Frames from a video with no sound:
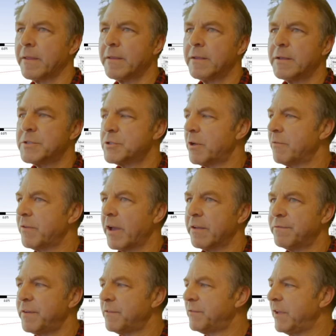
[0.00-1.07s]
So I've got
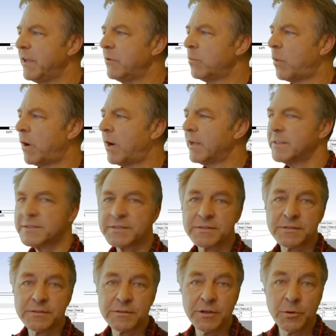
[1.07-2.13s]
15 watts
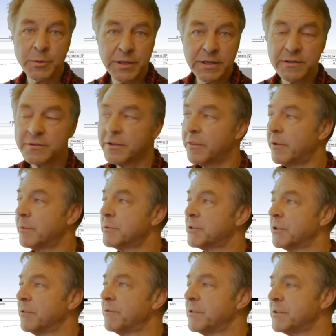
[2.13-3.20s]
going into those
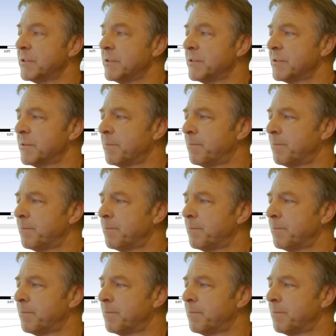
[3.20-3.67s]
surfaces.